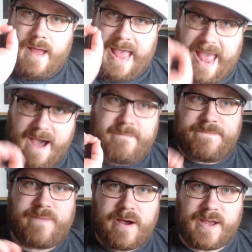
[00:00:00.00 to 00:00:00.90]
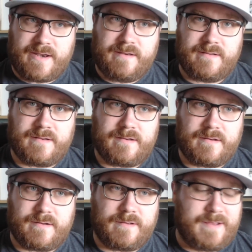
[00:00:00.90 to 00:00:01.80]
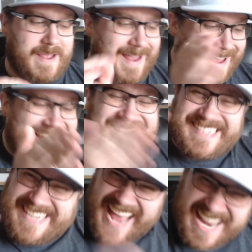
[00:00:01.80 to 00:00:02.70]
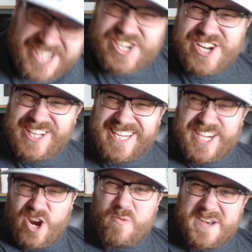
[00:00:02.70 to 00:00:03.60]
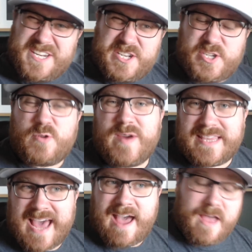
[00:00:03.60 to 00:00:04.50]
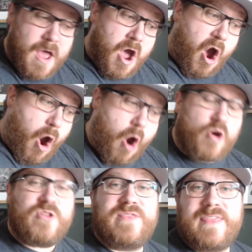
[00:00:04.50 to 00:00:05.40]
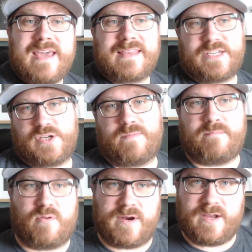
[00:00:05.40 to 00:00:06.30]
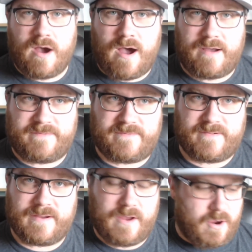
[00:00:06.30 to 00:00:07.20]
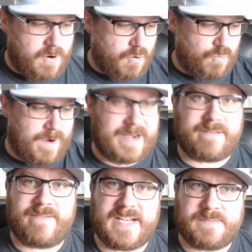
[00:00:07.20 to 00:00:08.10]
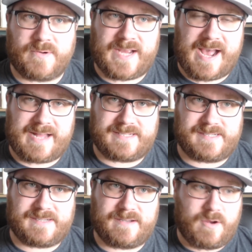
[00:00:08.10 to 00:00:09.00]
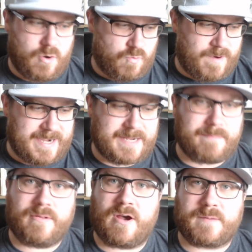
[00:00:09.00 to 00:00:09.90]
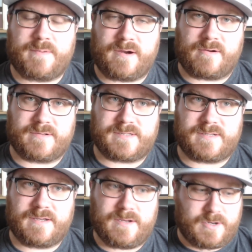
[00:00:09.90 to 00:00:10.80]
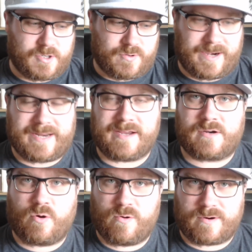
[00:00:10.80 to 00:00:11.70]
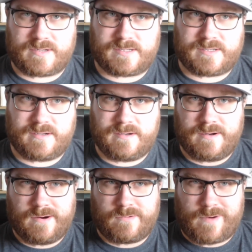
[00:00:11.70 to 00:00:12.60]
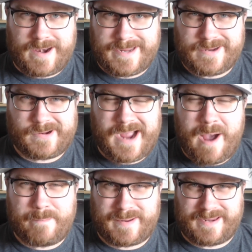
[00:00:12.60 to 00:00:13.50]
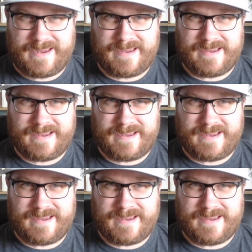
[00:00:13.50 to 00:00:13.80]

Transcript: Have fun. Intentionally go into doing that hard thing that you've been putting off, writing Facebook ads, writing a blog post, creating a course, writing your copy,